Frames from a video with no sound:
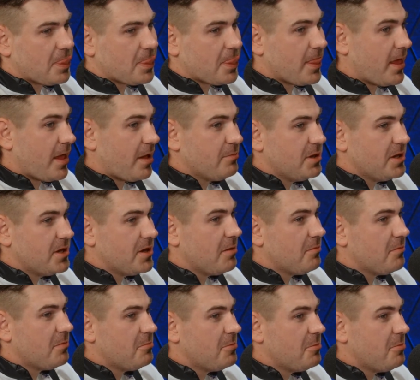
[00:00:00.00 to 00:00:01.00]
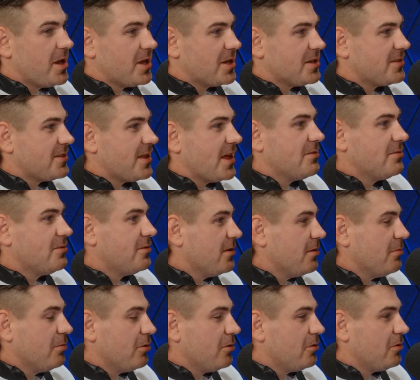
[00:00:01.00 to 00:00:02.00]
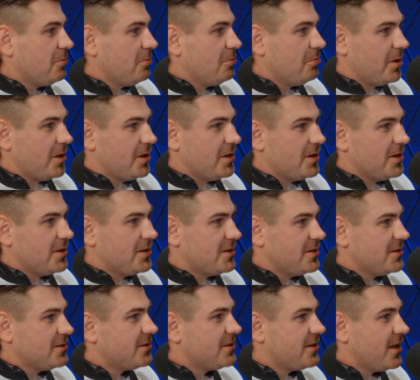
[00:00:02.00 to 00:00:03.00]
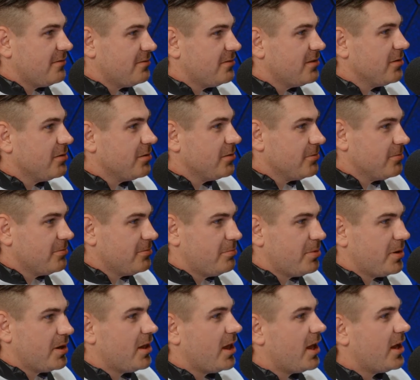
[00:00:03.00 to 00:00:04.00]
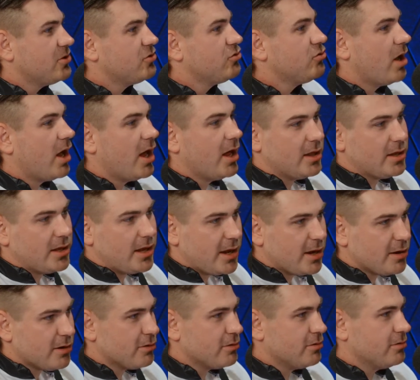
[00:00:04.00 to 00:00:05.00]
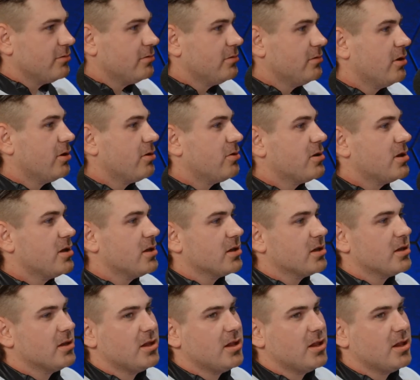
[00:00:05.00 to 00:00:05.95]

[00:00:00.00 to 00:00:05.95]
I mean, I'm gonna make it sound simple, but it's definitely been a lot of trial and error learning